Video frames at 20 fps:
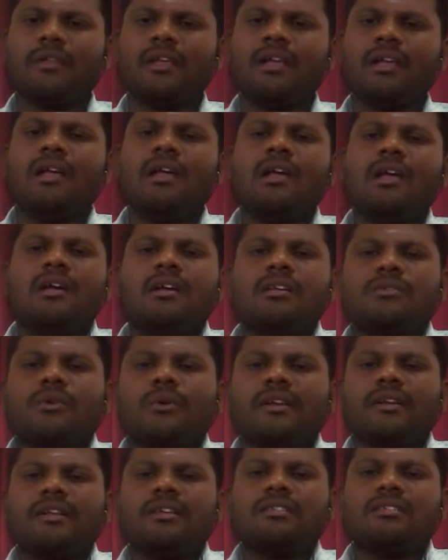So it
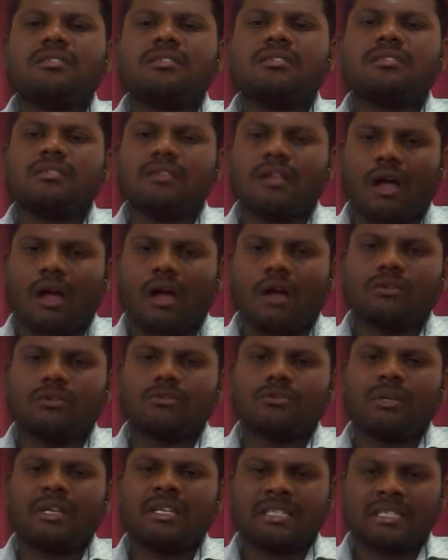is also a
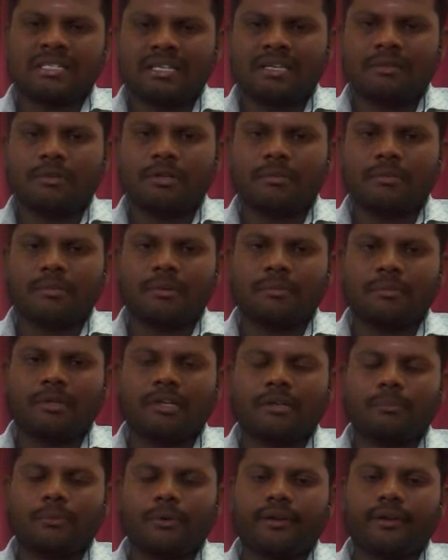16-bit memory
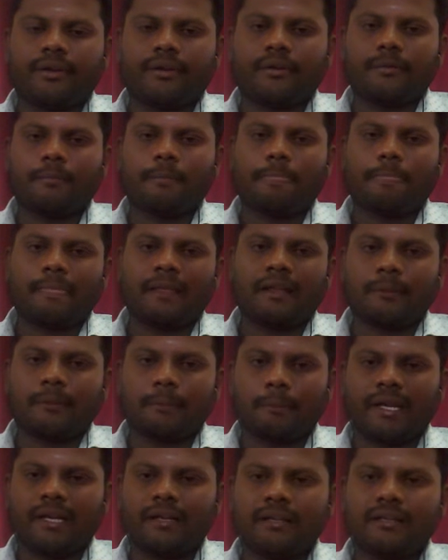pointer. It
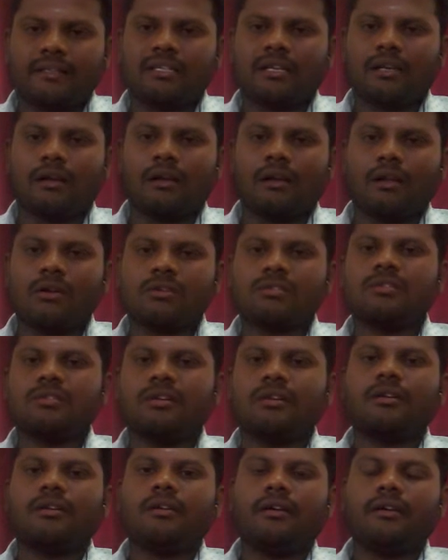maintains a last entered
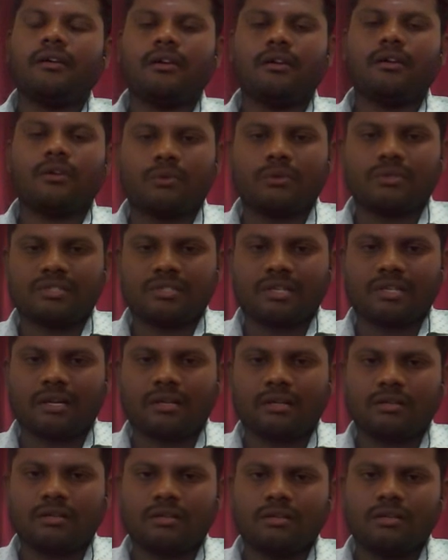data to the stack.
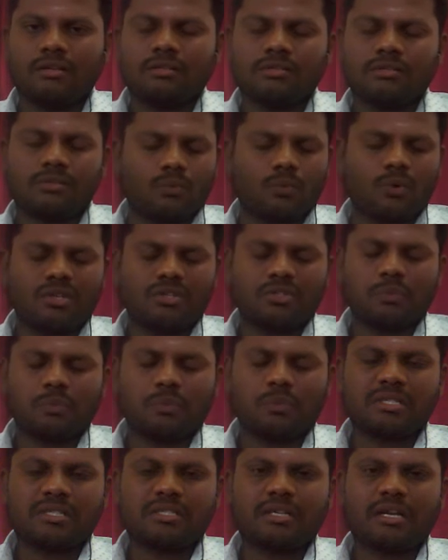So what is on the
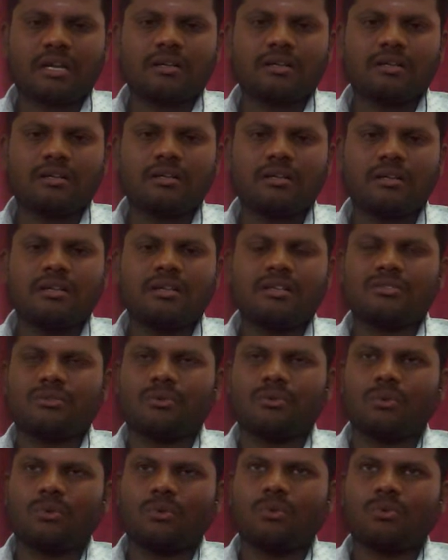stack?
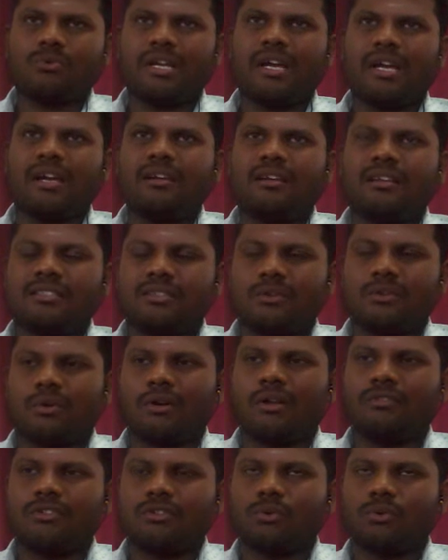So stack is one of the
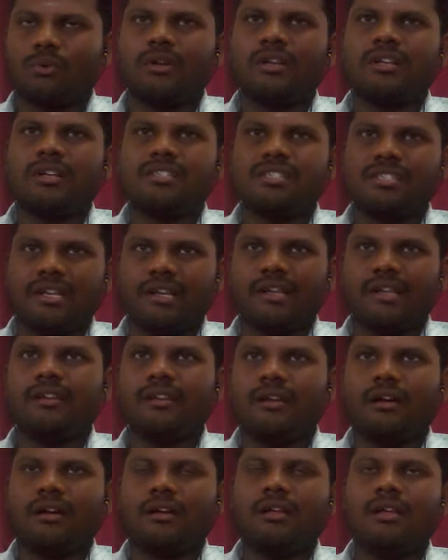storage area
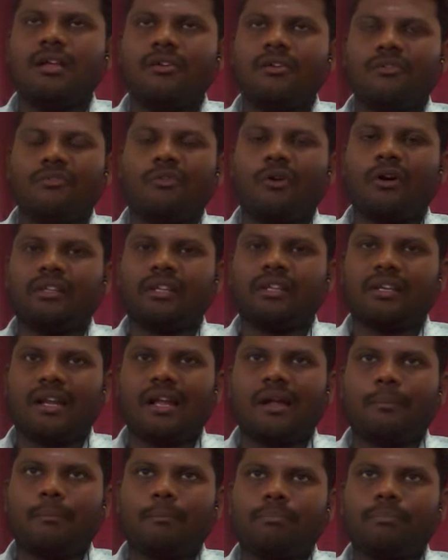for the RAM,
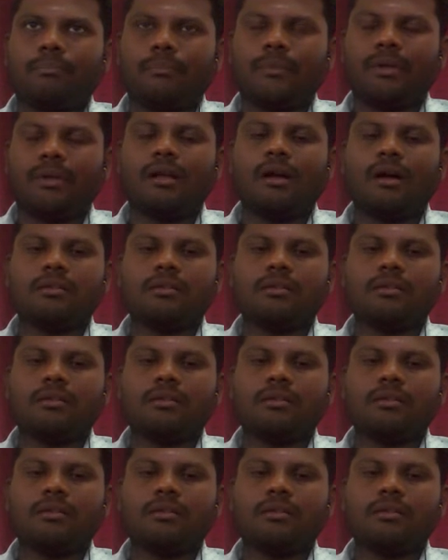because